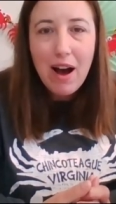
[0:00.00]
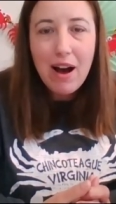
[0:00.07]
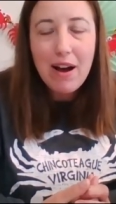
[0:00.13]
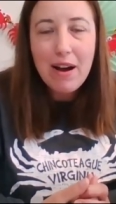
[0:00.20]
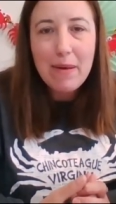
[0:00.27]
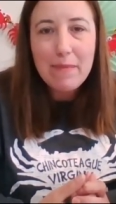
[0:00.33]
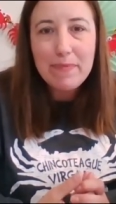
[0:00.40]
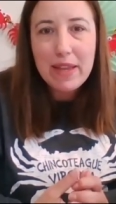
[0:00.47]

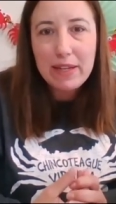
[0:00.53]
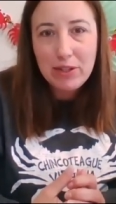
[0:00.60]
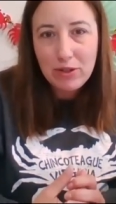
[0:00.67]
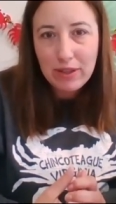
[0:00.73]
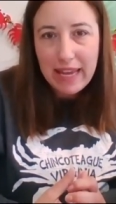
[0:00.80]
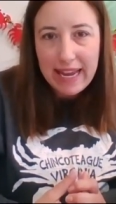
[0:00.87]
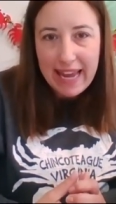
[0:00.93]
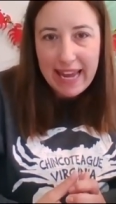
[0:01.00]
Um, they
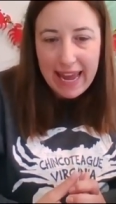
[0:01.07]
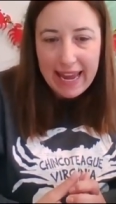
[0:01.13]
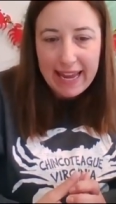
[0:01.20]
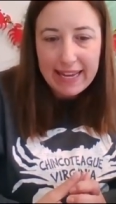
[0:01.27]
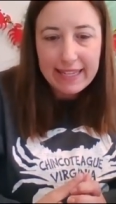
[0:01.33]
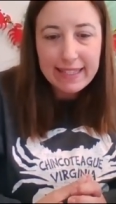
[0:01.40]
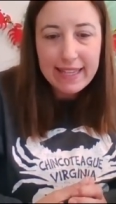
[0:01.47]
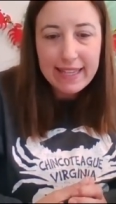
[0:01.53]
do lay
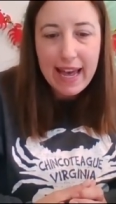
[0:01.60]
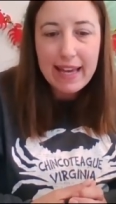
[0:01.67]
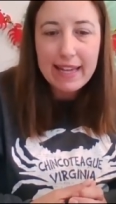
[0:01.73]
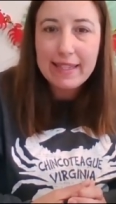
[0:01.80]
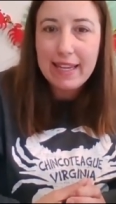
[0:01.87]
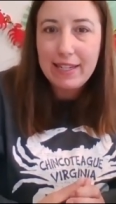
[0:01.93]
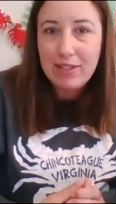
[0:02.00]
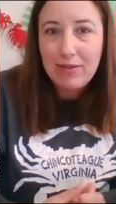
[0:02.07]
eggs
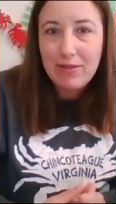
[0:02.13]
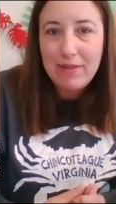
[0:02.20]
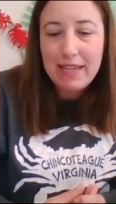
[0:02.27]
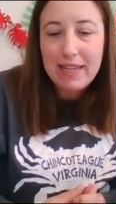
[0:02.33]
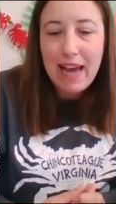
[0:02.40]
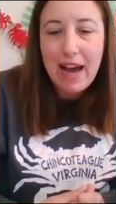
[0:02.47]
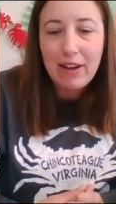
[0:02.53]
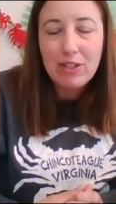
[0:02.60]
and they do
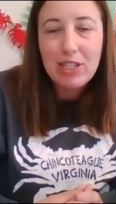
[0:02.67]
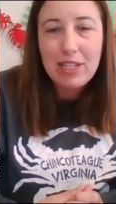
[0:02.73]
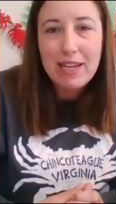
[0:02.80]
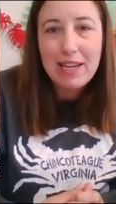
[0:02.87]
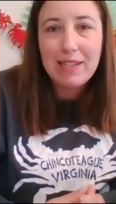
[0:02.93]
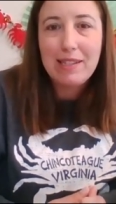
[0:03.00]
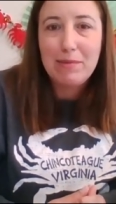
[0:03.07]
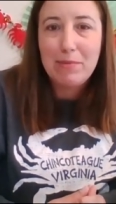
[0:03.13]
eat
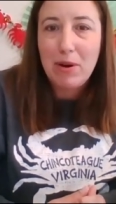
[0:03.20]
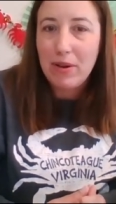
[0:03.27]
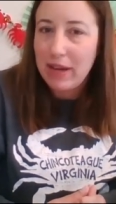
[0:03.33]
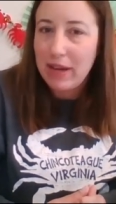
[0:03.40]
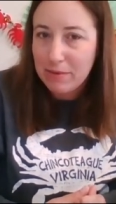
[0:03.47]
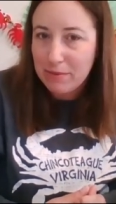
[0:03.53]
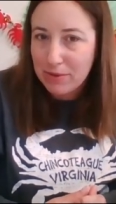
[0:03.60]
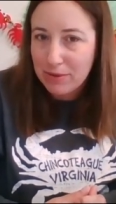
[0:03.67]
algae and small
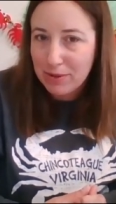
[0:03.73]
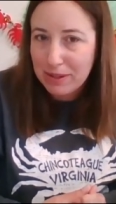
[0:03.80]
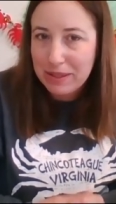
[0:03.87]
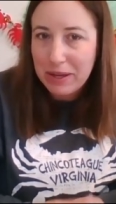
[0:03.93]
animals.